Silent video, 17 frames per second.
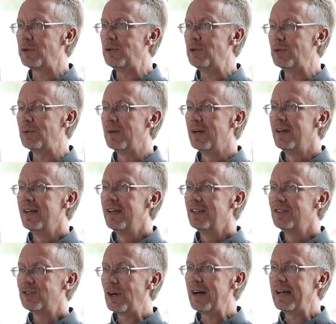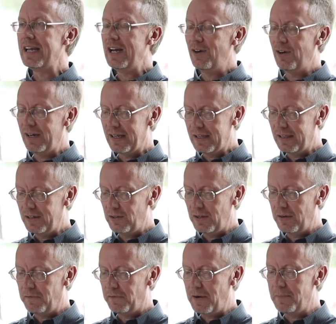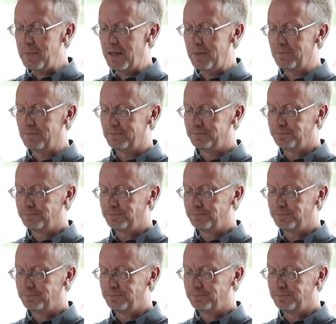you start hearing clearly from them.